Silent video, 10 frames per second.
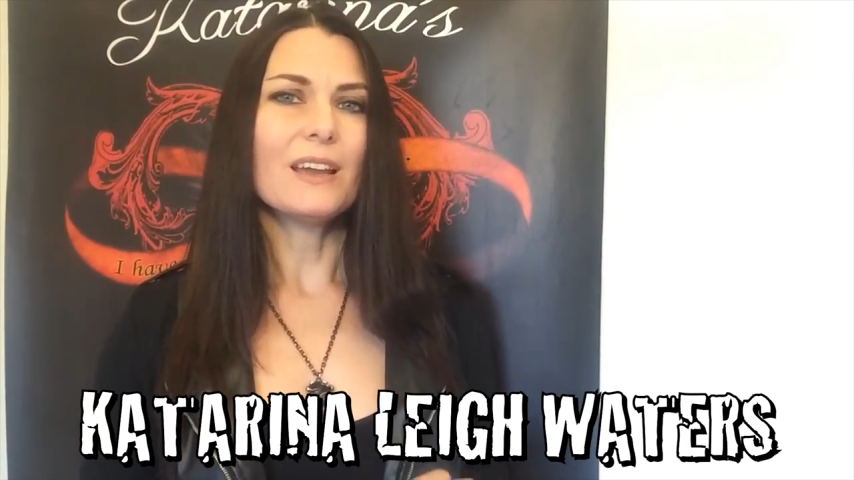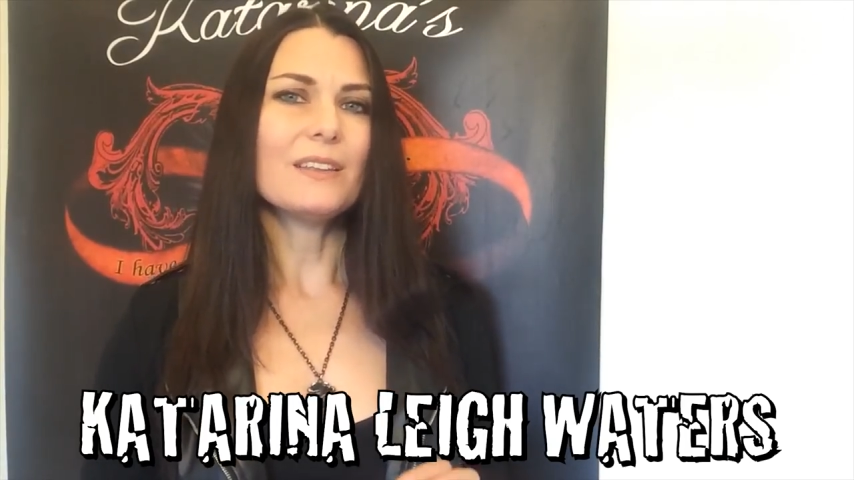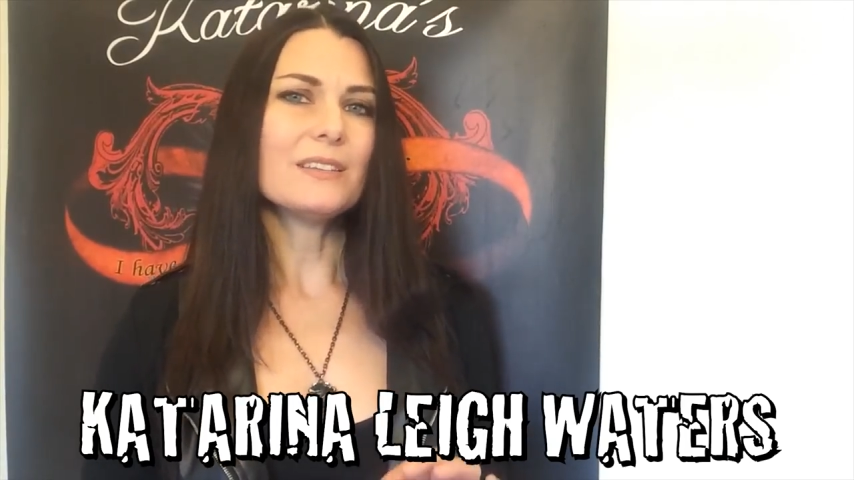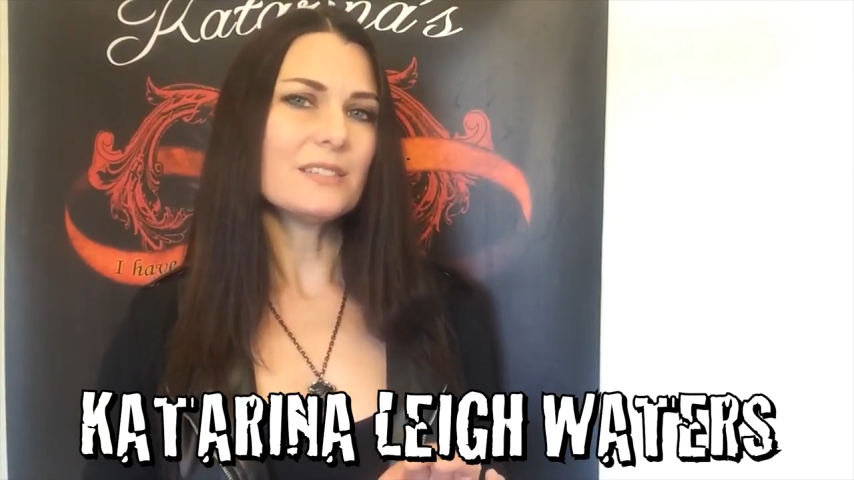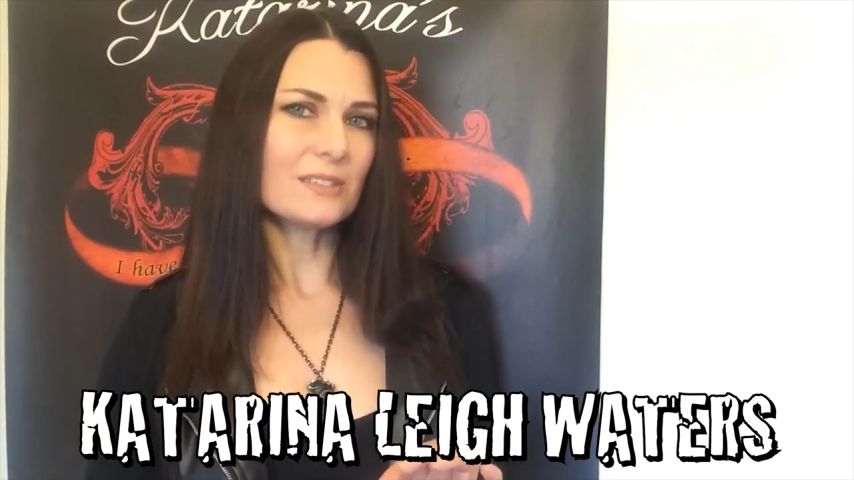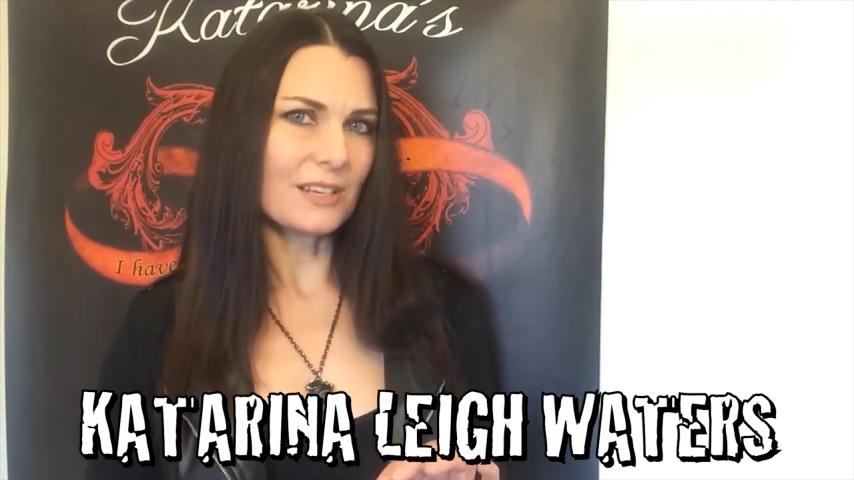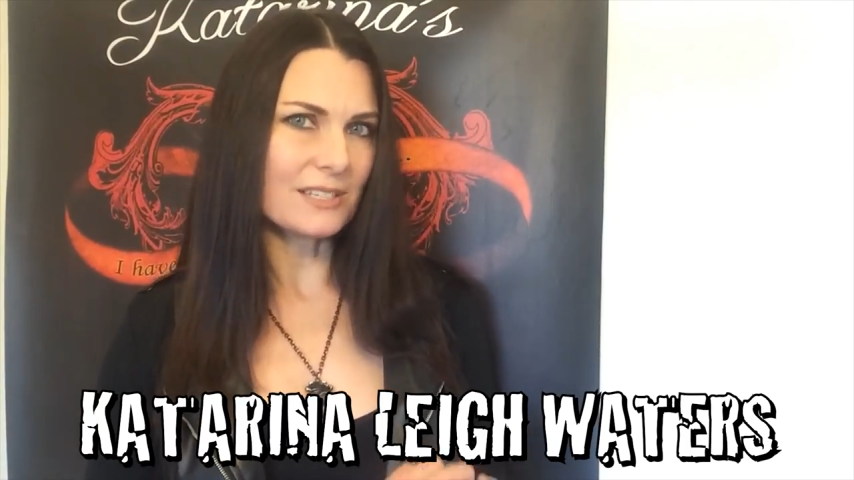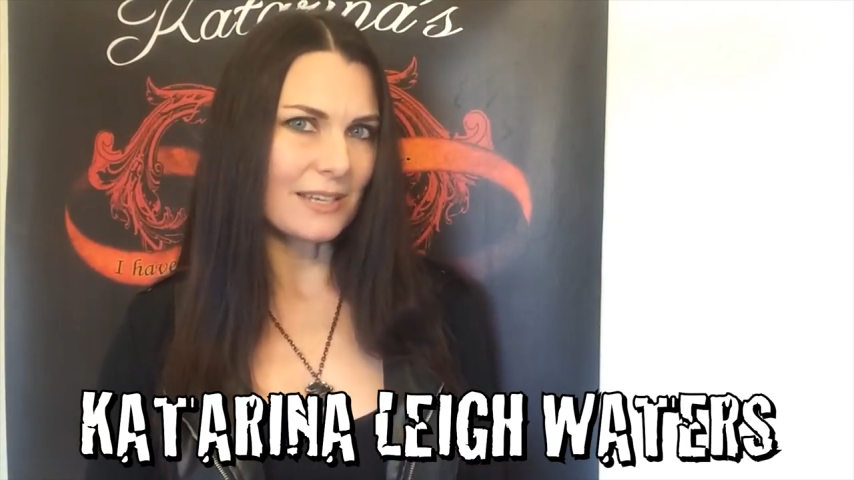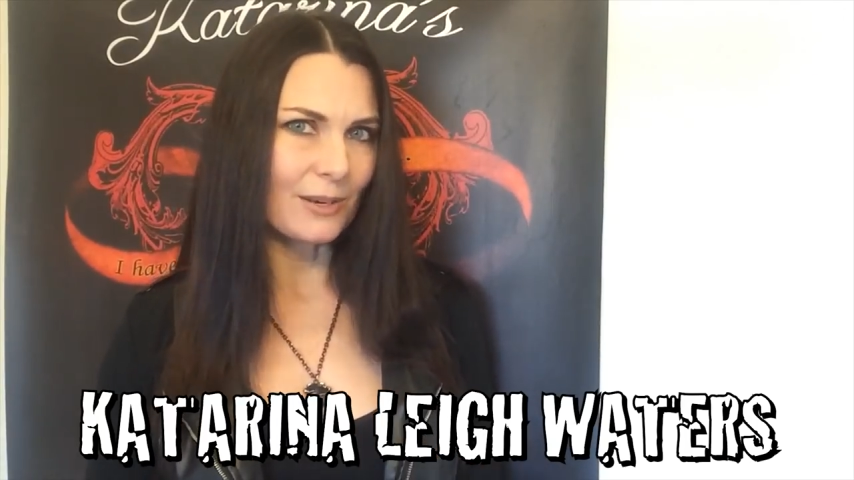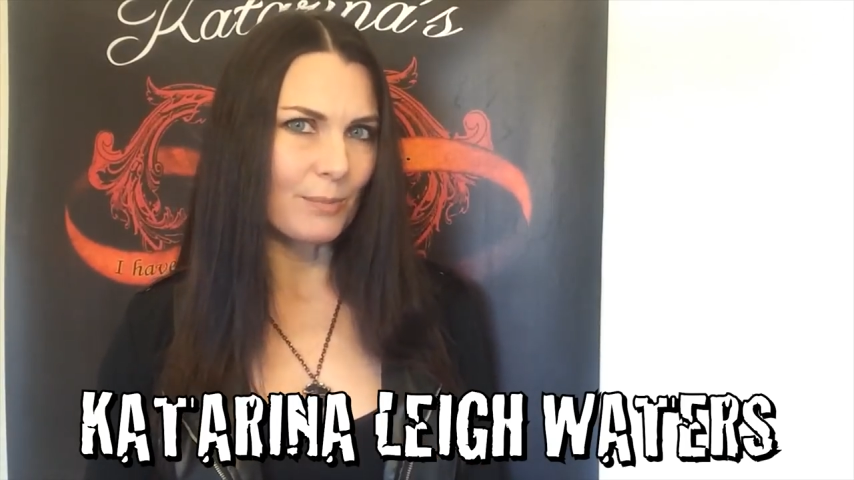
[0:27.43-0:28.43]
and this is
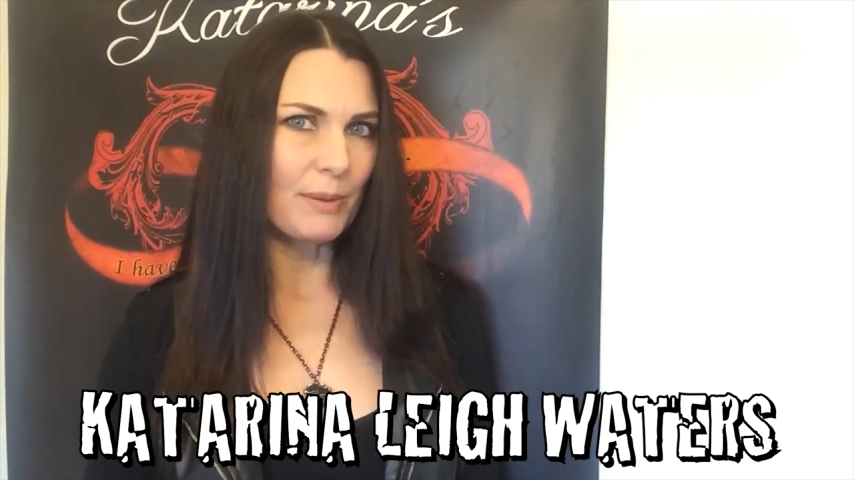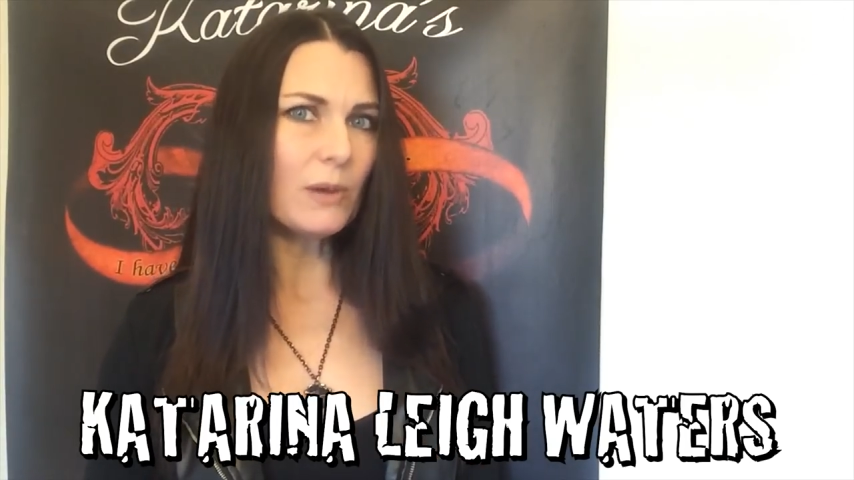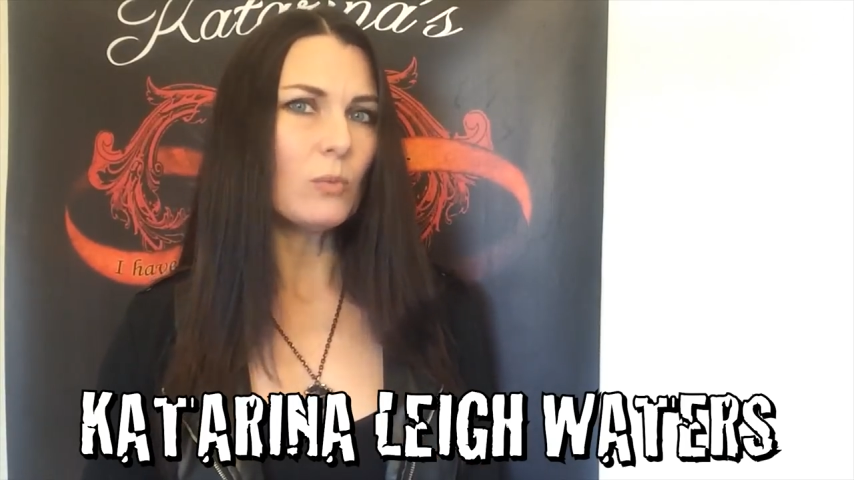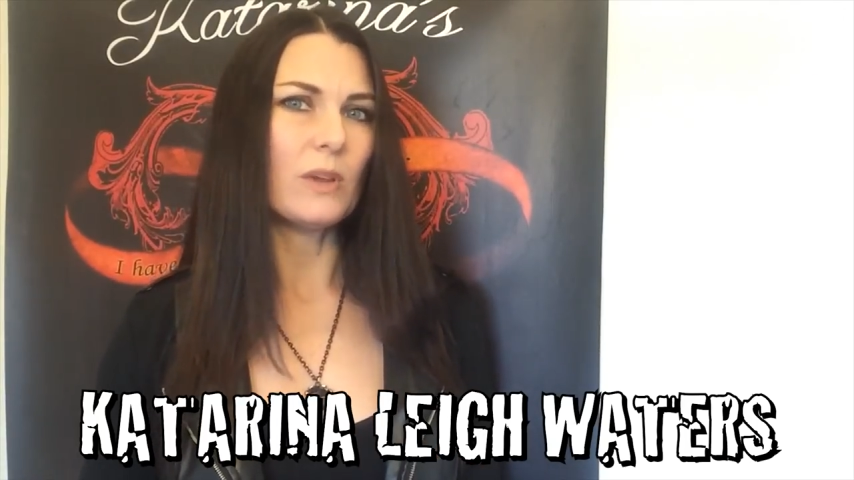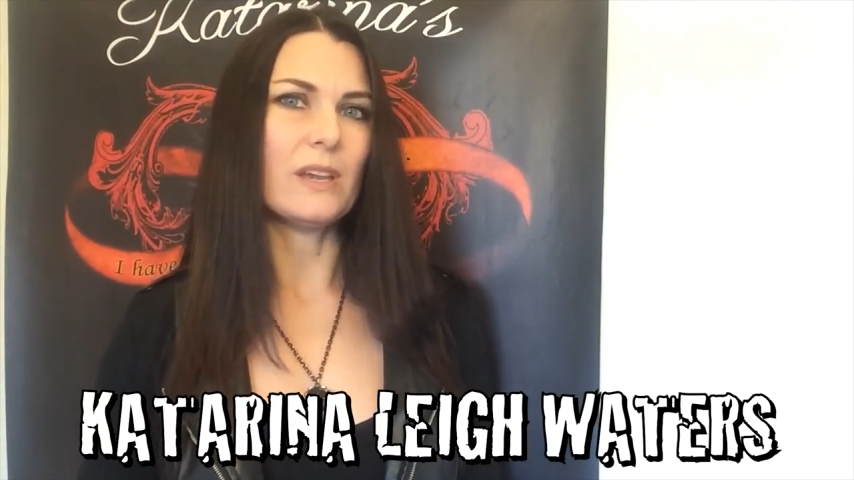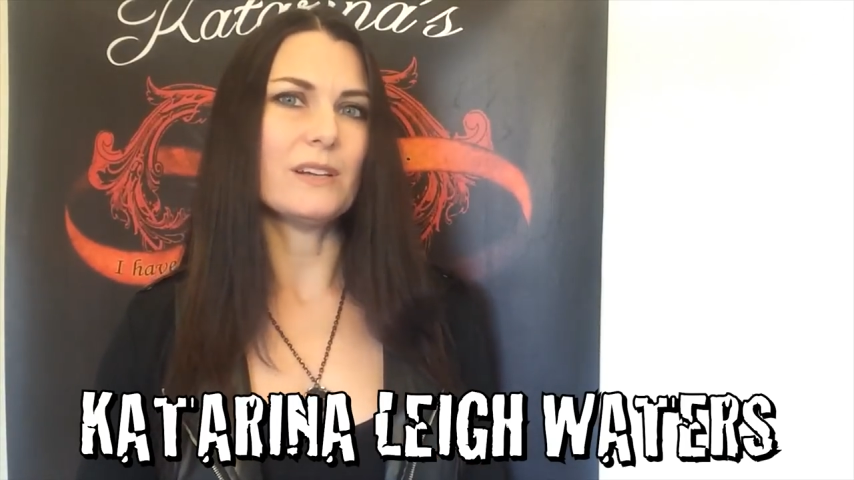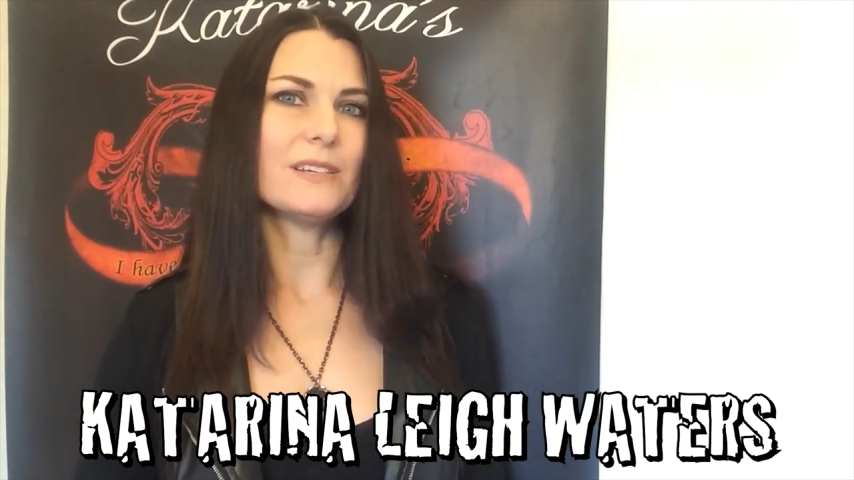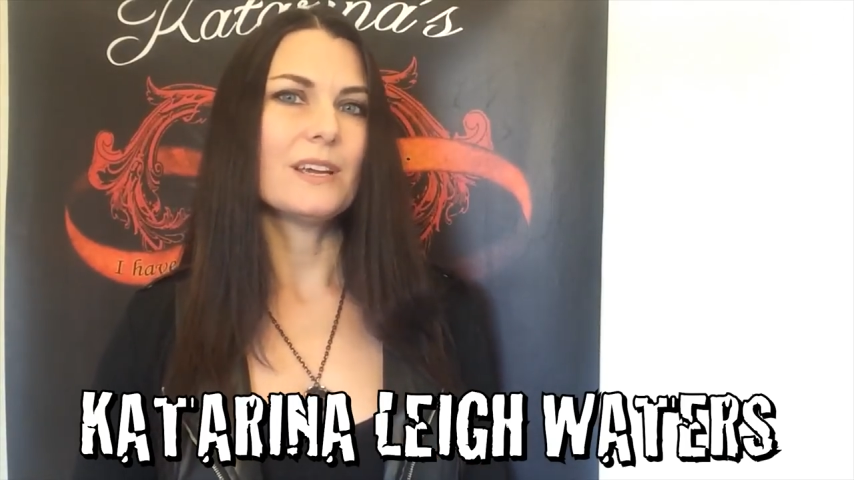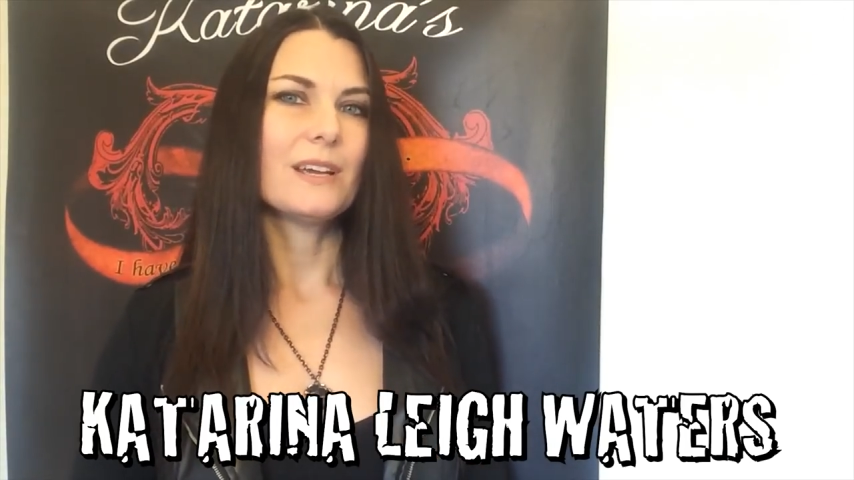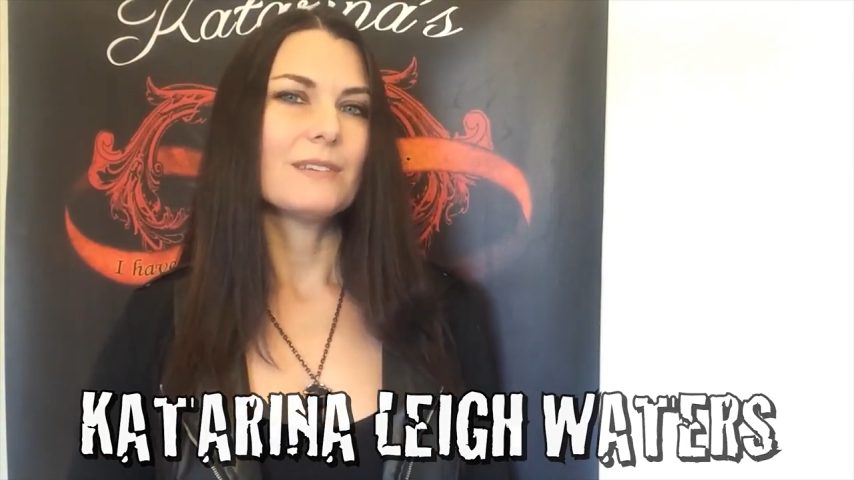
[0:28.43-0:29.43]
going to sound a bit weird,